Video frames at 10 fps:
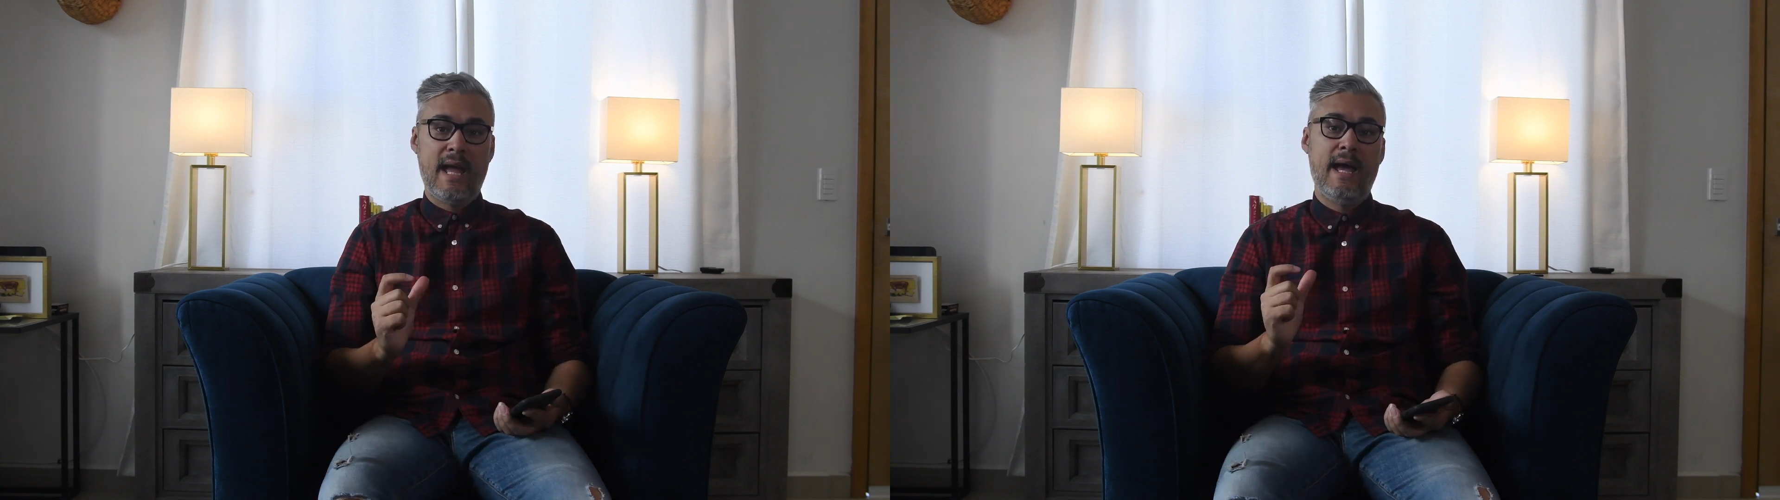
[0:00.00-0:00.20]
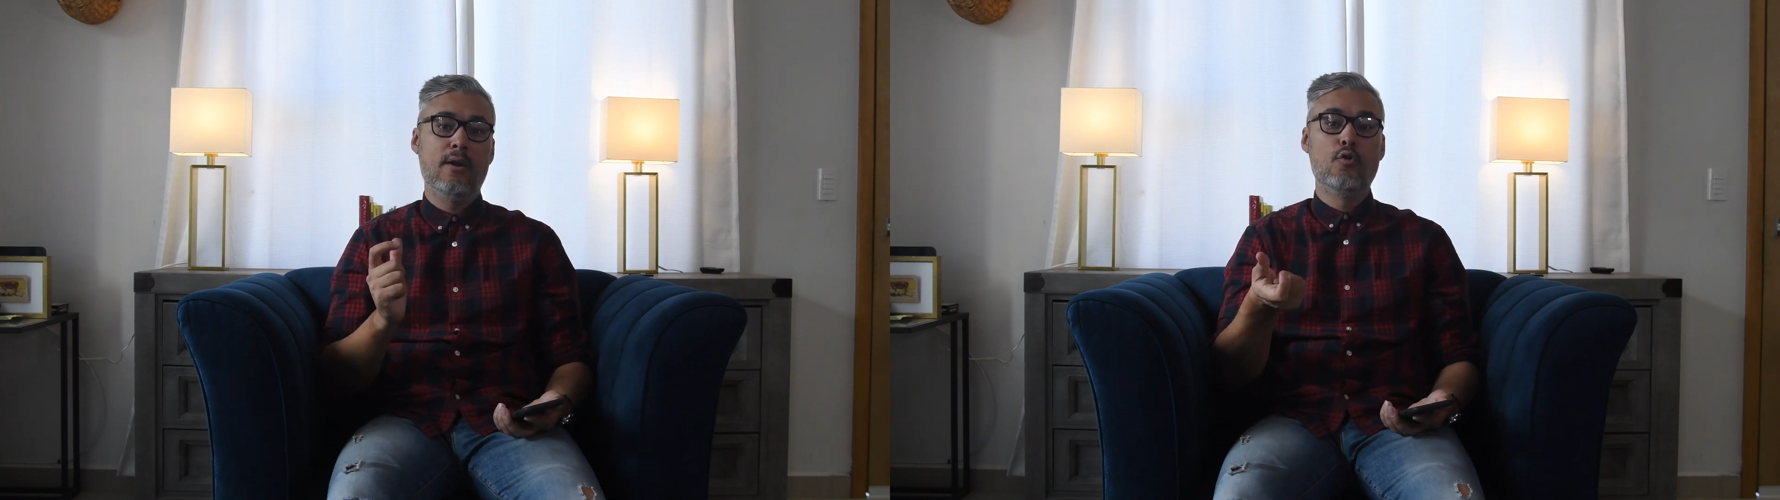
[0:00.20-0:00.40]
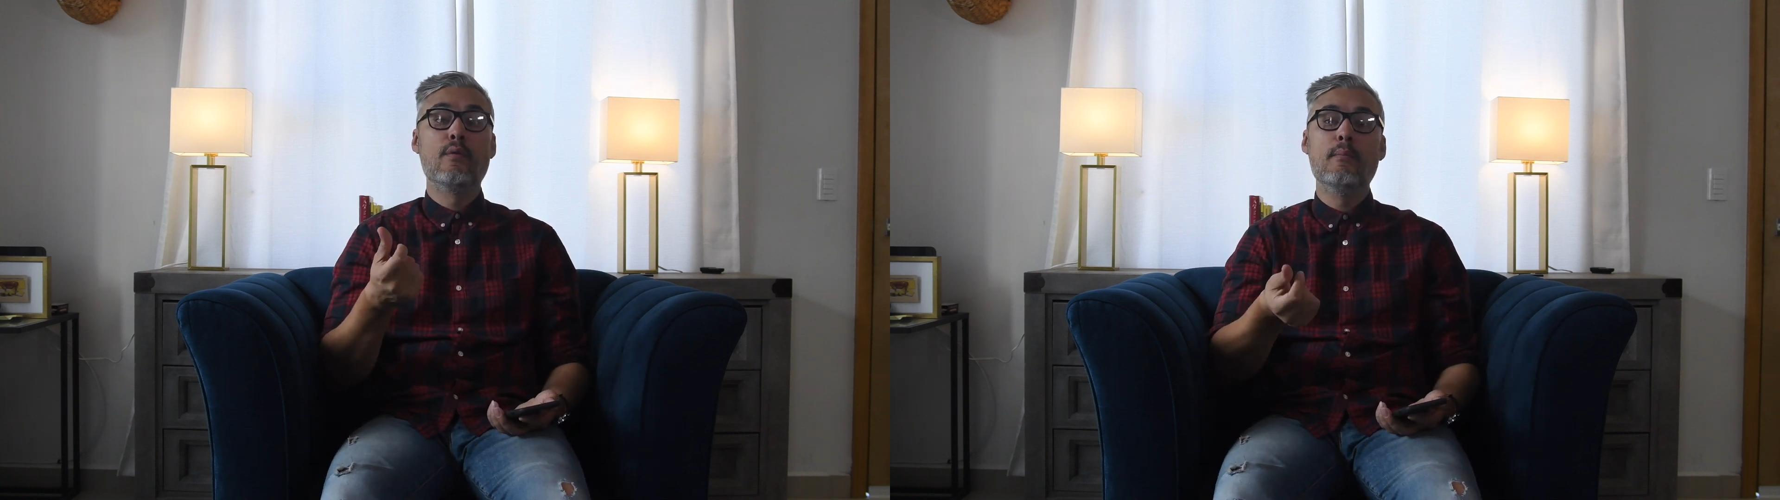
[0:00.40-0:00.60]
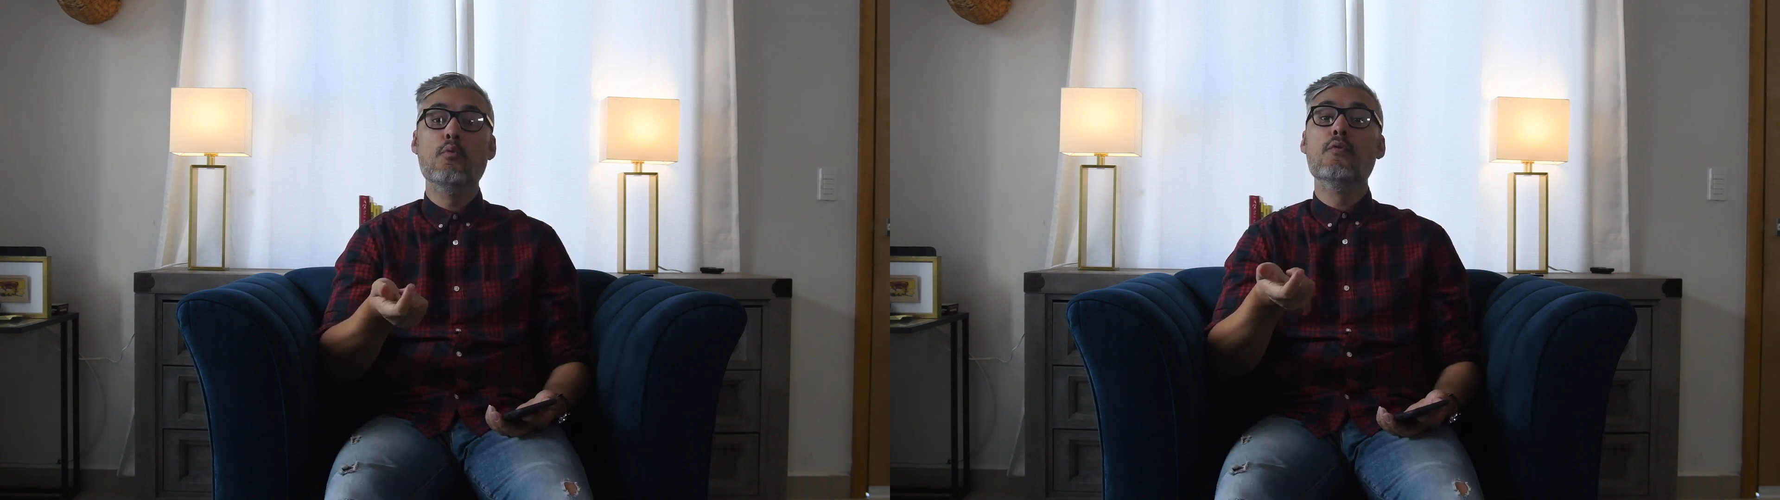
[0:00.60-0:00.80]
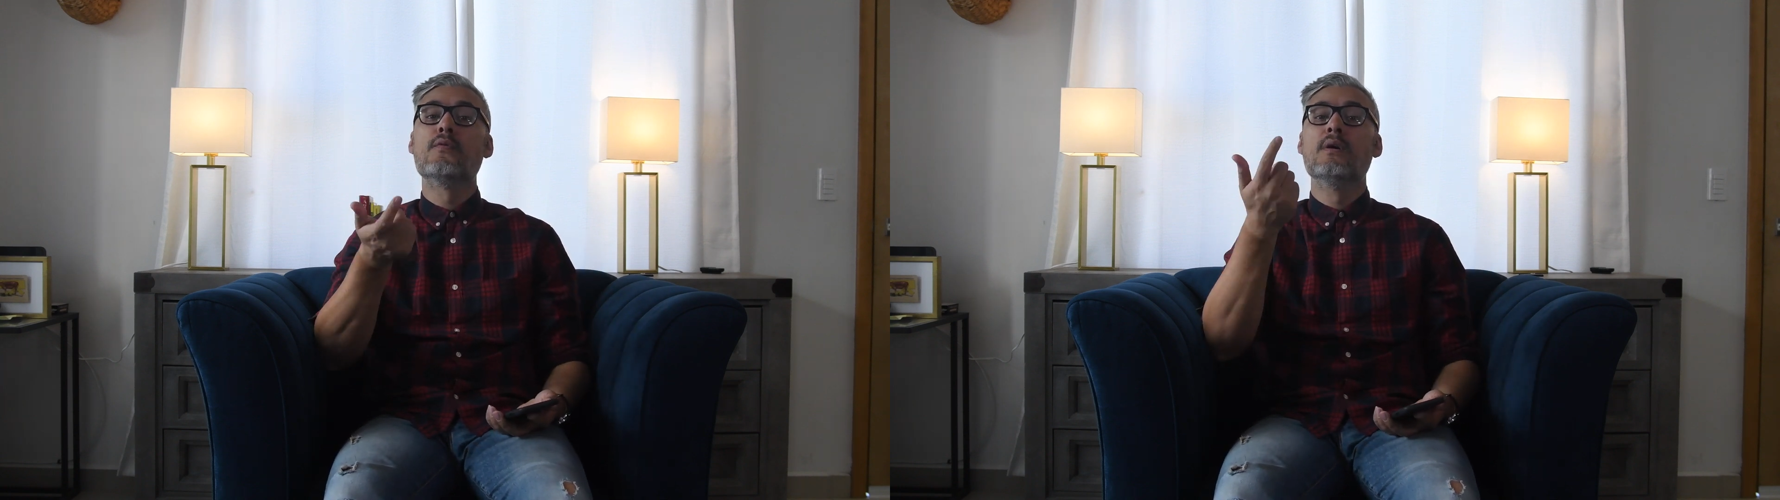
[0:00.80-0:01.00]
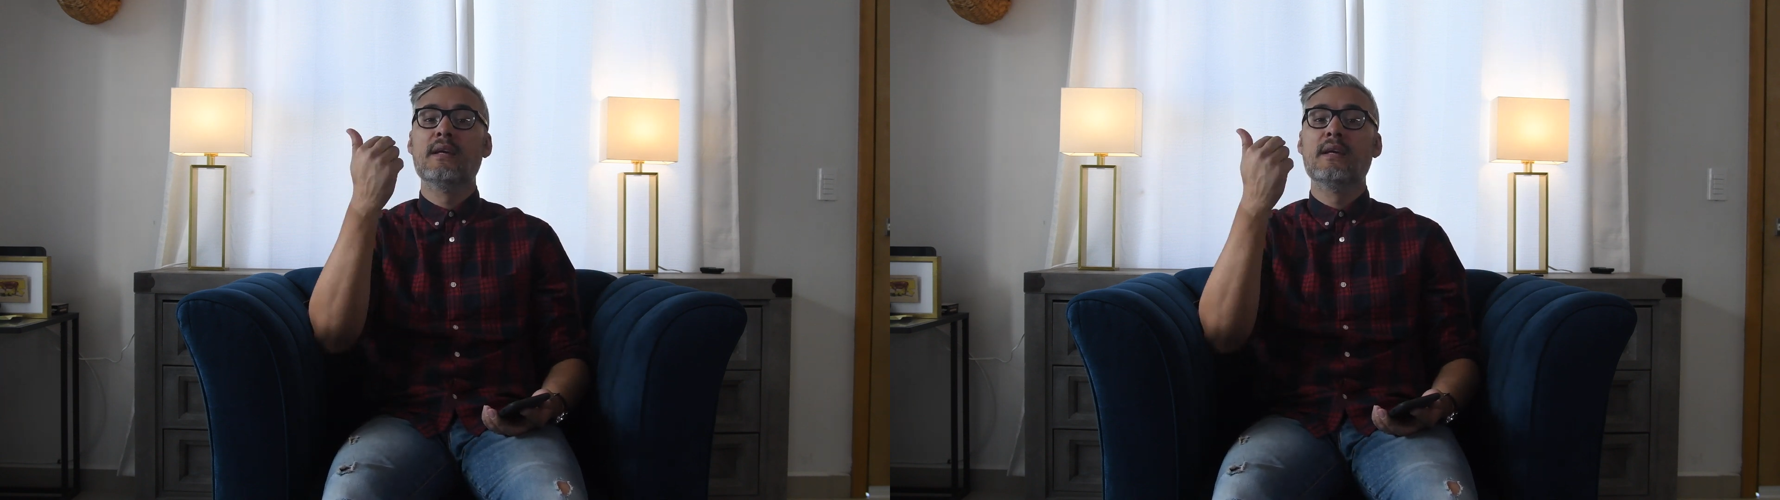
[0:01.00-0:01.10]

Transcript: Add or remove